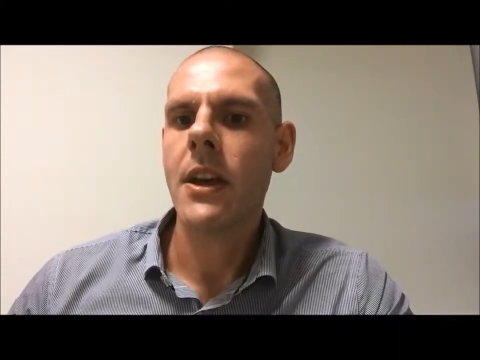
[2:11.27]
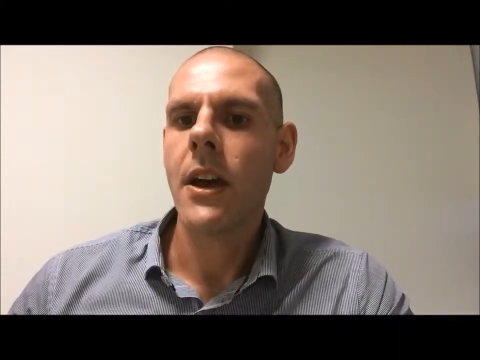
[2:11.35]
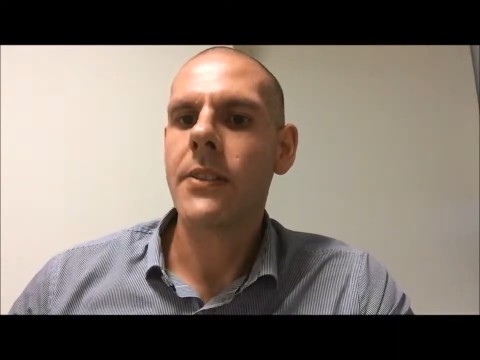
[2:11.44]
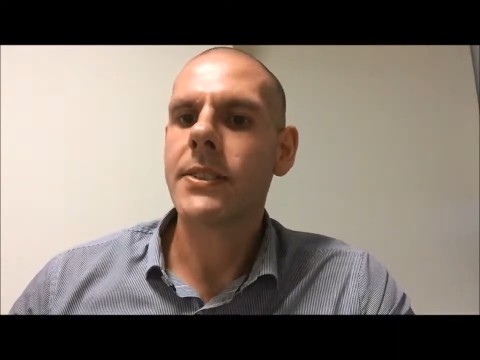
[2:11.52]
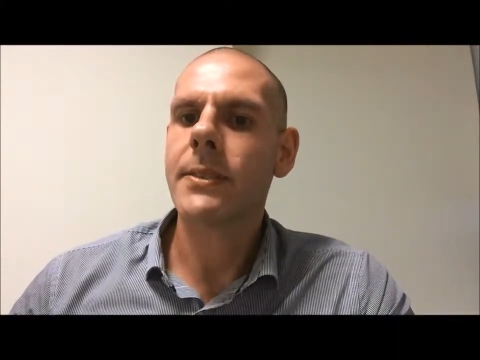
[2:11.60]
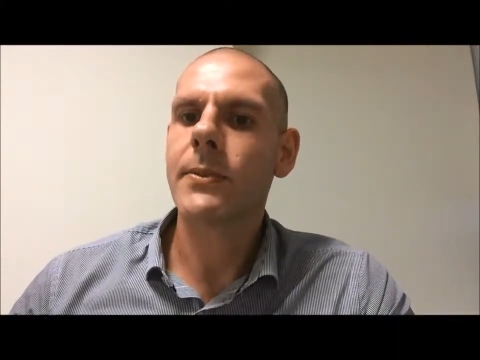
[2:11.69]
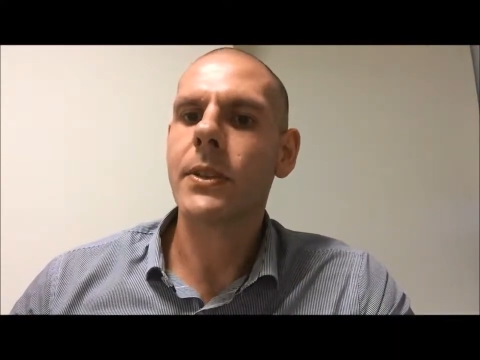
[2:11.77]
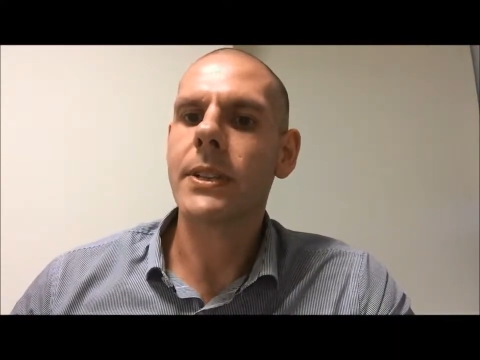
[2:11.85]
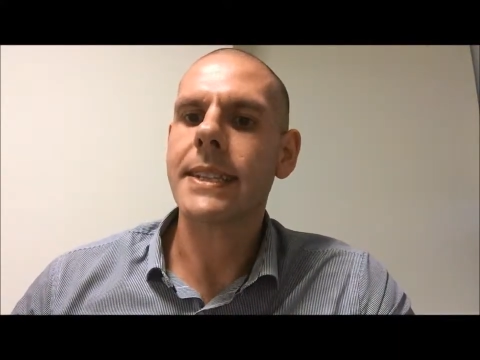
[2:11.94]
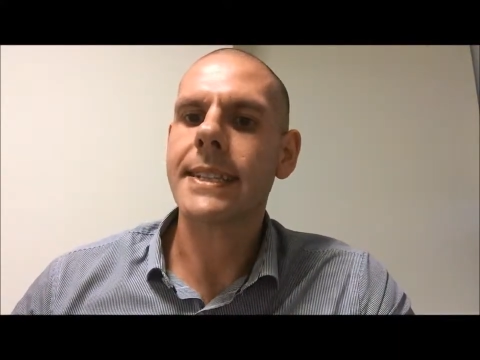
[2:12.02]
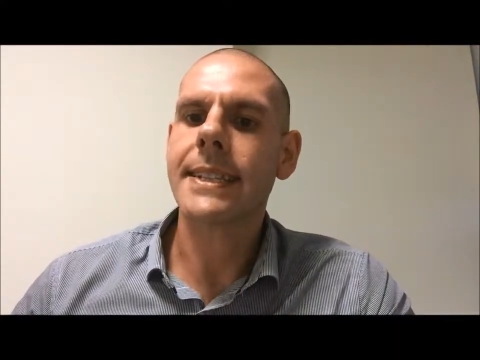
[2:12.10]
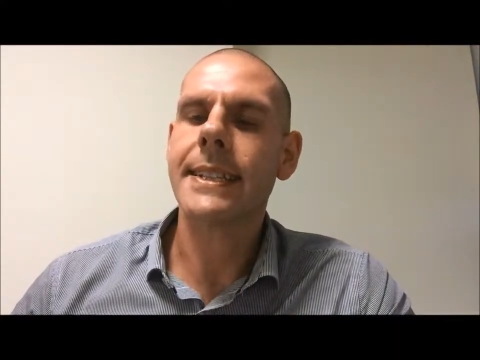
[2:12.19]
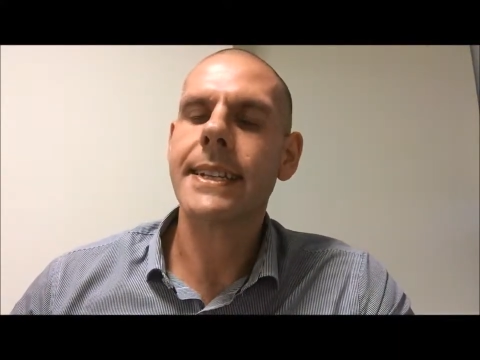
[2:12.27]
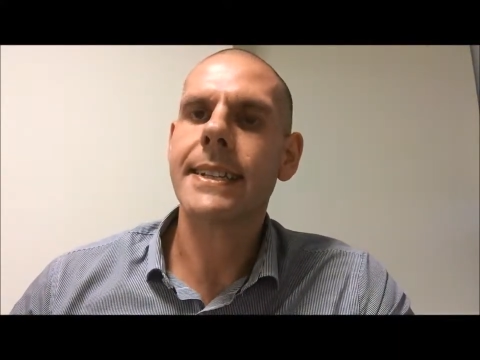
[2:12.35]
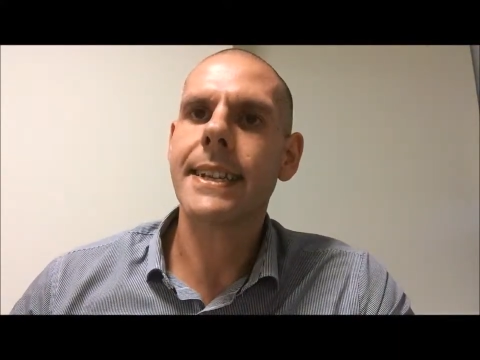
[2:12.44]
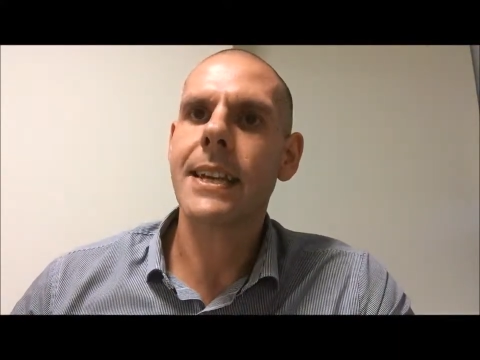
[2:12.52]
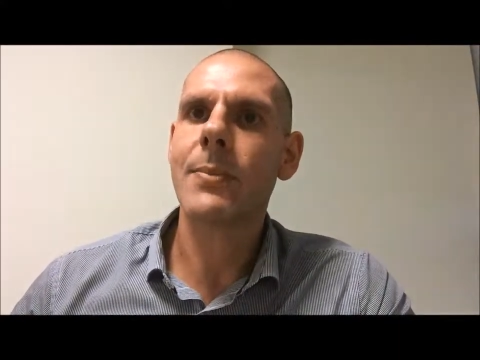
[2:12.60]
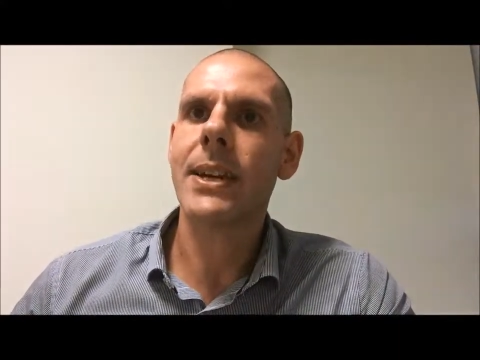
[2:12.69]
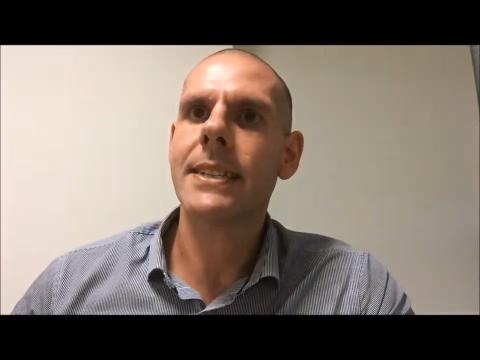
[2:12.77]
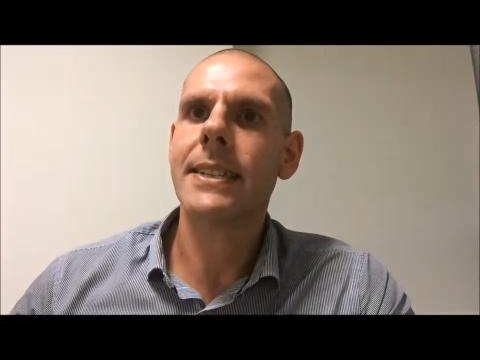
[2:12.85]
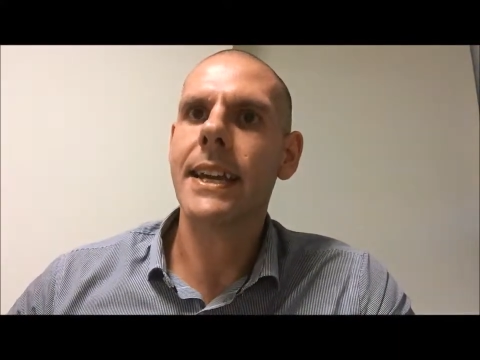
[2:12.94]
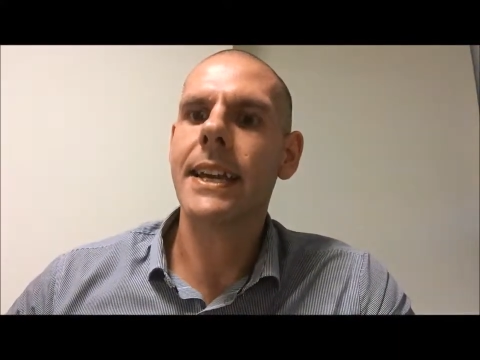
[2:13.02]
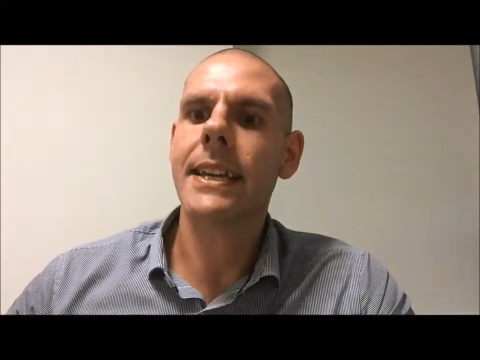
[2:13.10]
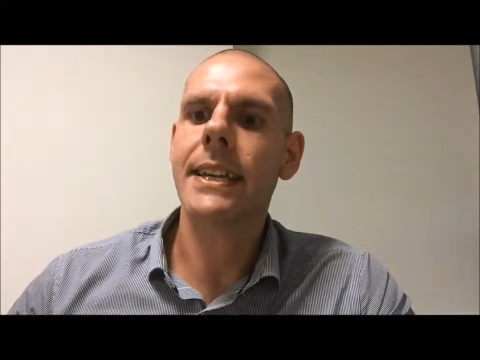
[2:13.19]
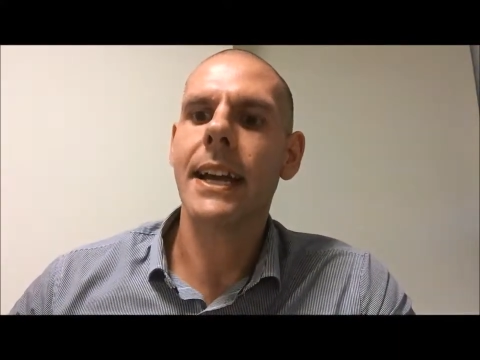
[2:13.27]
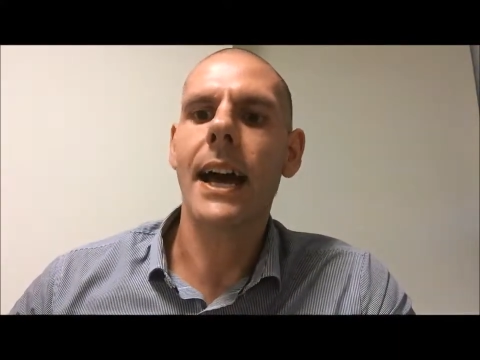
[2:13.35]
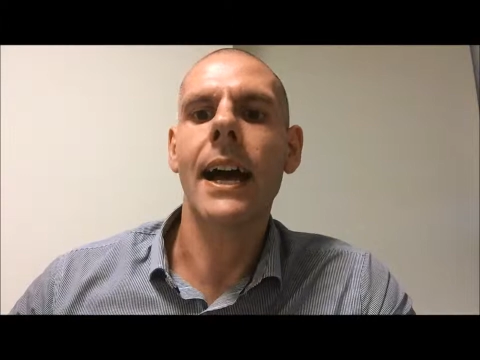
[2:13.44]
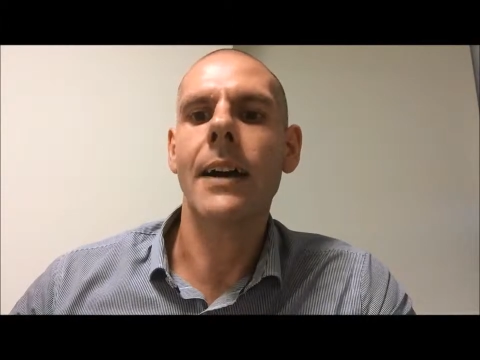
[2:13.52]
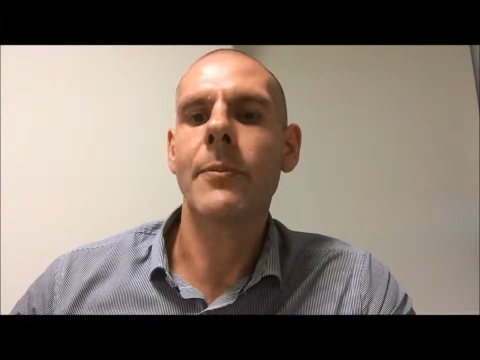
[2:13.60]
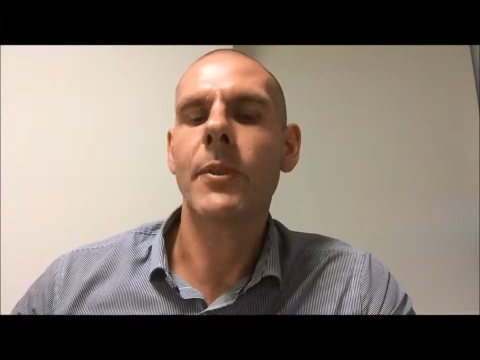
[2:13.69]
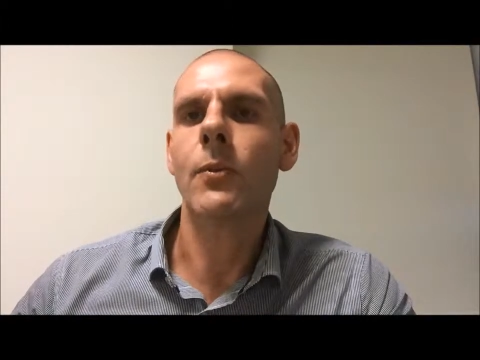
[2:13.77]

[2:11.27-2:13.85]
obviously we've got the Sydney CBD,